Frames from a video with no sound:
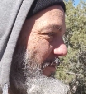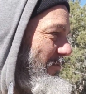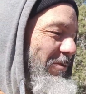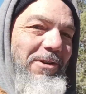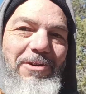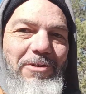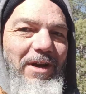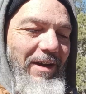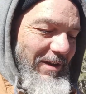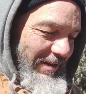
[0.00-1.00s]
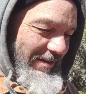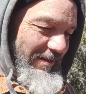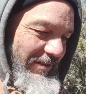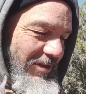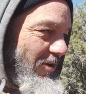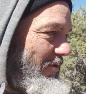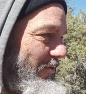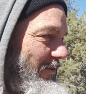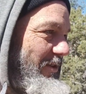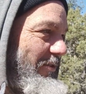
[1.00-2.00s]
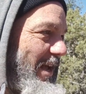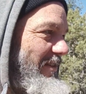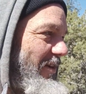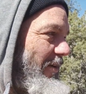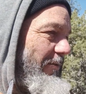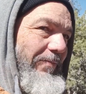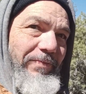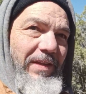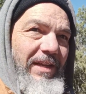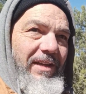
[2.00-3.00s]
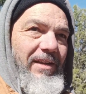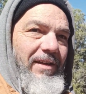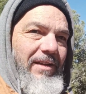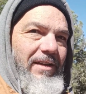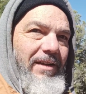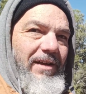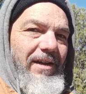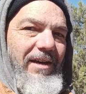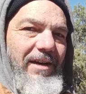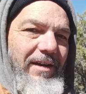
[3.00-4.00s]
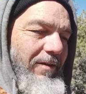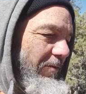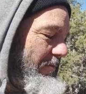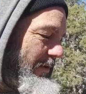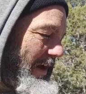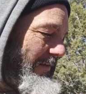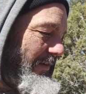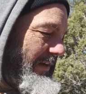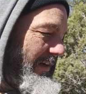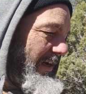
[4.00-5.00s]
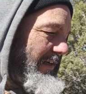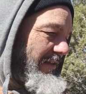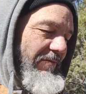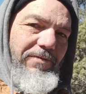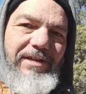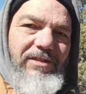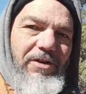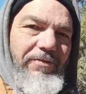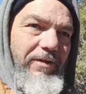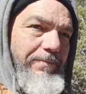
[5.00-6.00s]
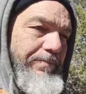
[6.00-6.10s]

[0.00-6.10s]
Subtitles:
Real quick, so 2 days ago, we're having some friends over,